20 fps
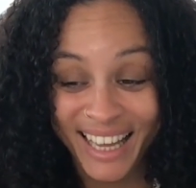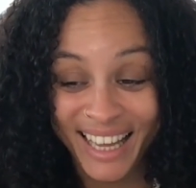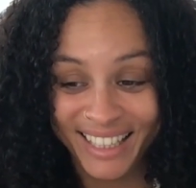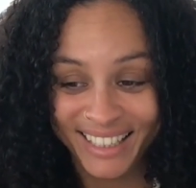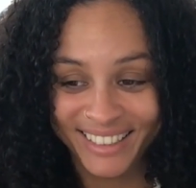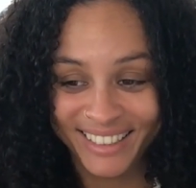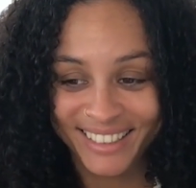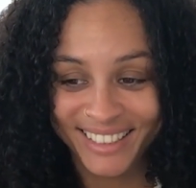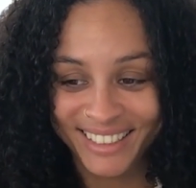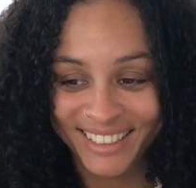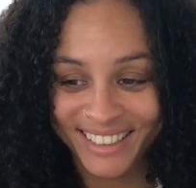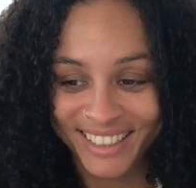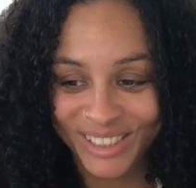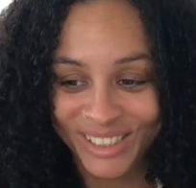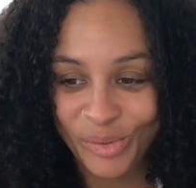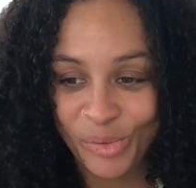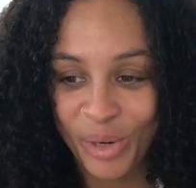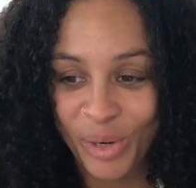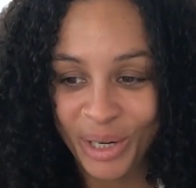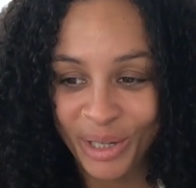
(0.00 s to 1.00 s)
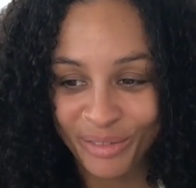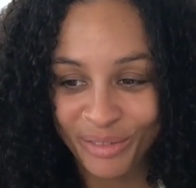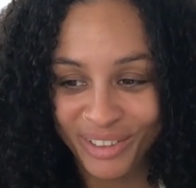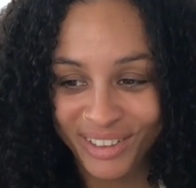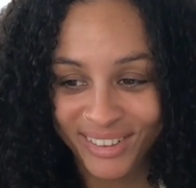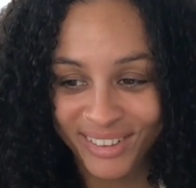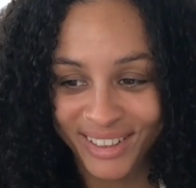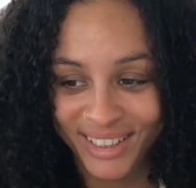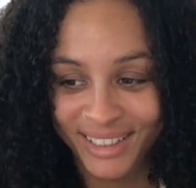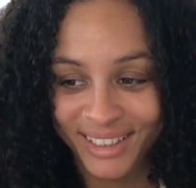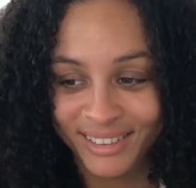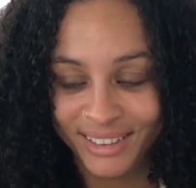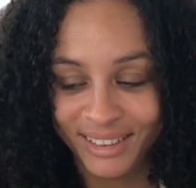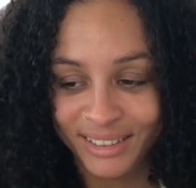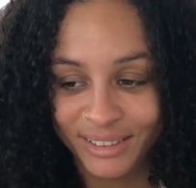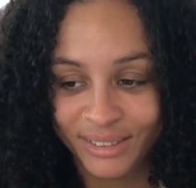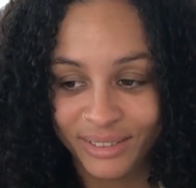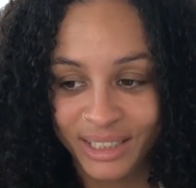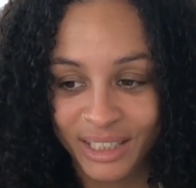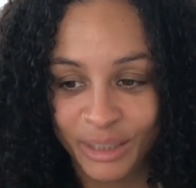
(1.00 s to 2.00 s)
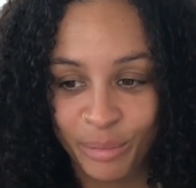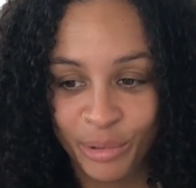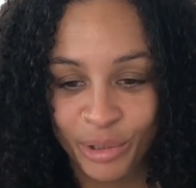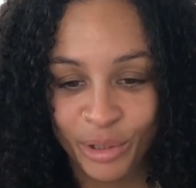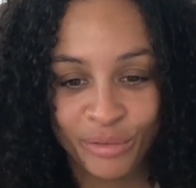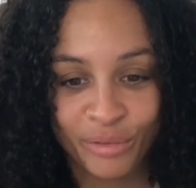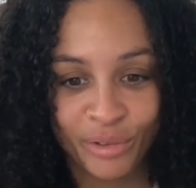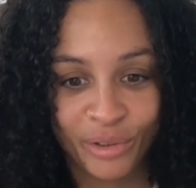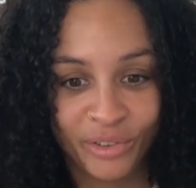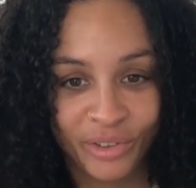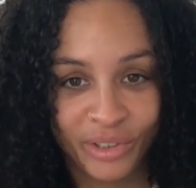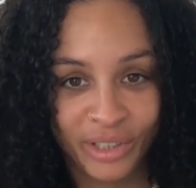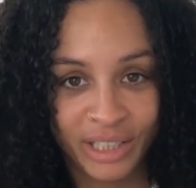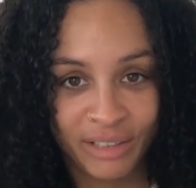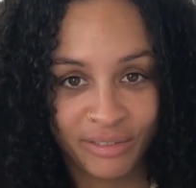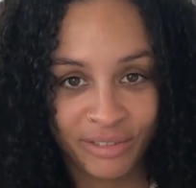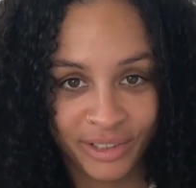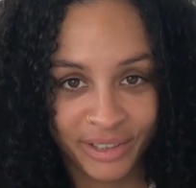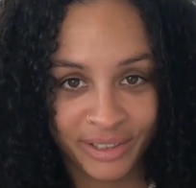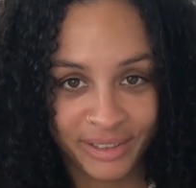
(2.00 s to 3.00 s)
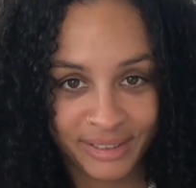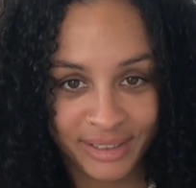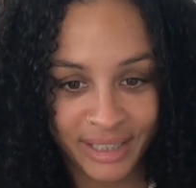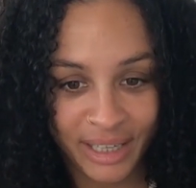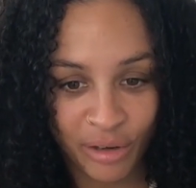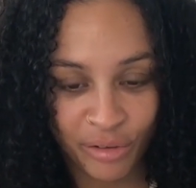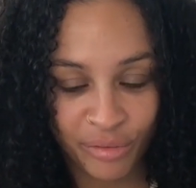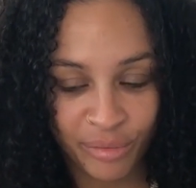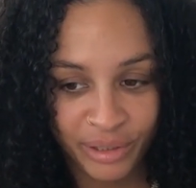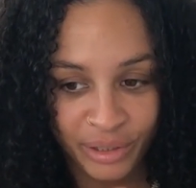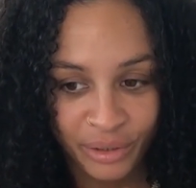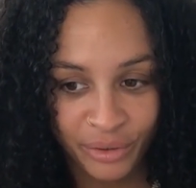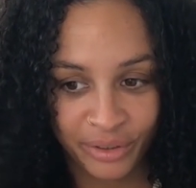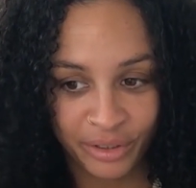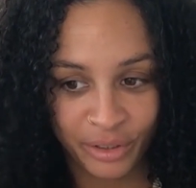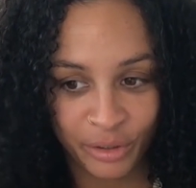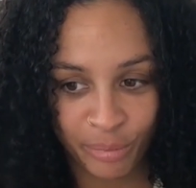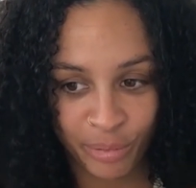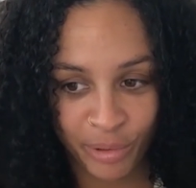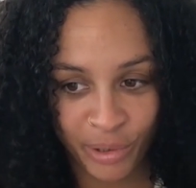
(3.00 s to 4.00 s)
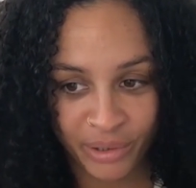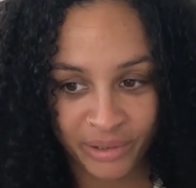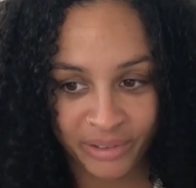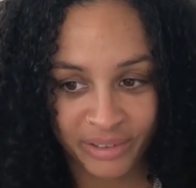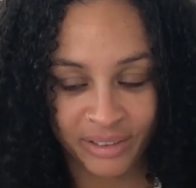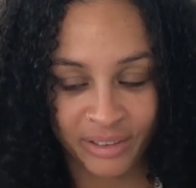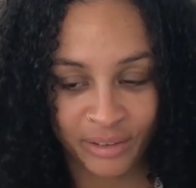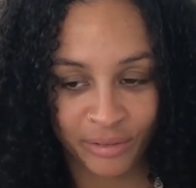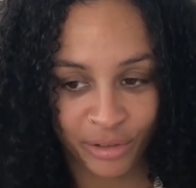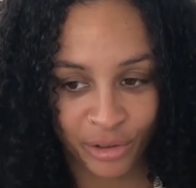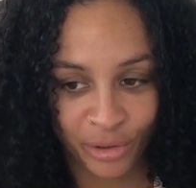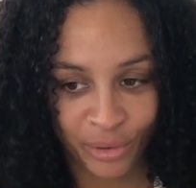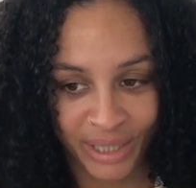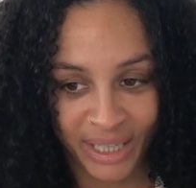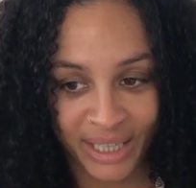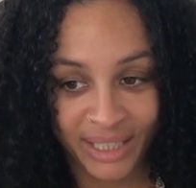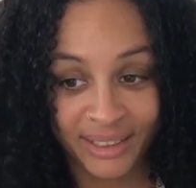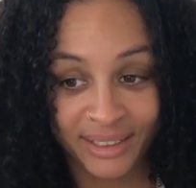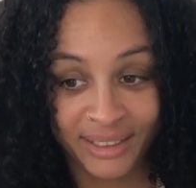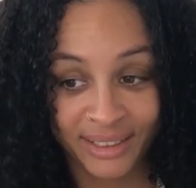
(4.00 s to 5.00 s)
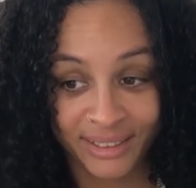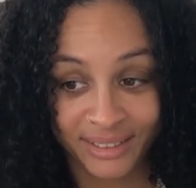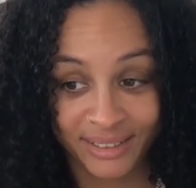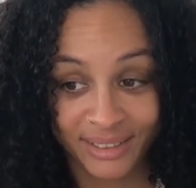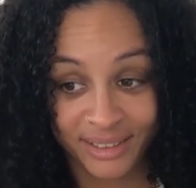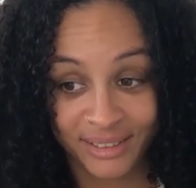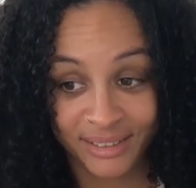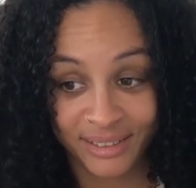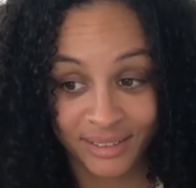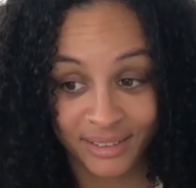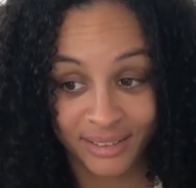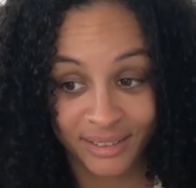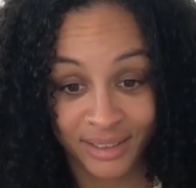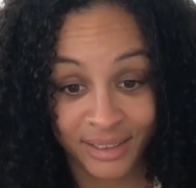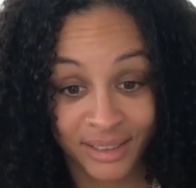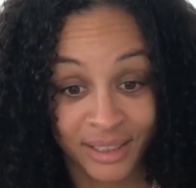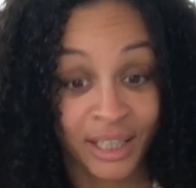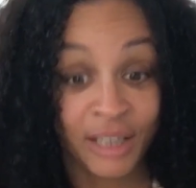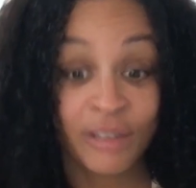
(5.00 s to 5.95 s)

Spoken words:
And I think that's one of the things that is really beautiful to give yourself when you're in the process of creating consistency.